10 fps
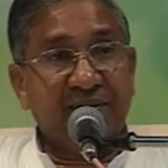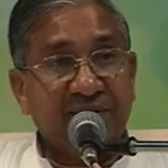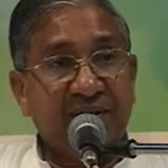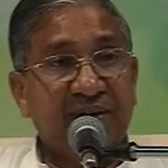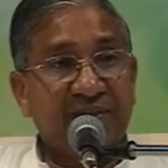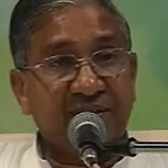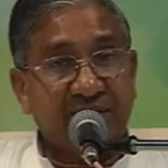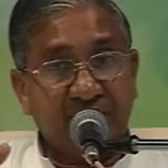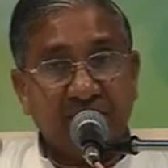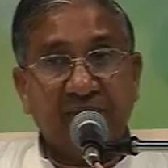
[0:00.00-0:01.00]
dinner
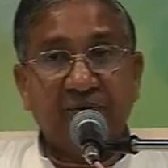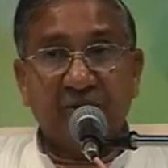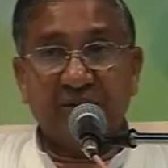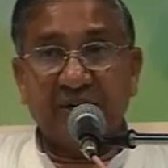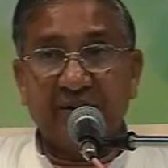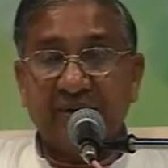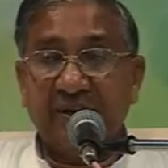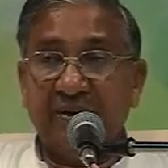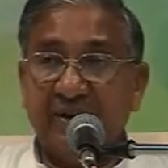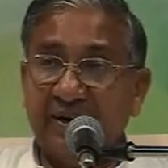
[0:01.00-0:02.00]
etc. before that
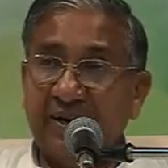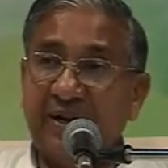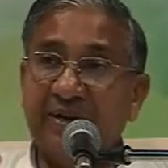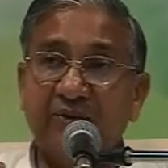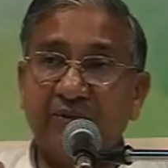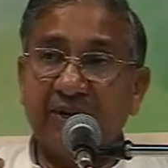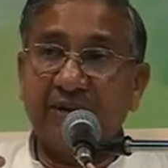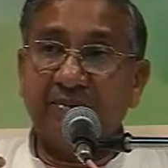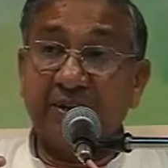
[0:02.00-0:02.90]
one, 9 to 10.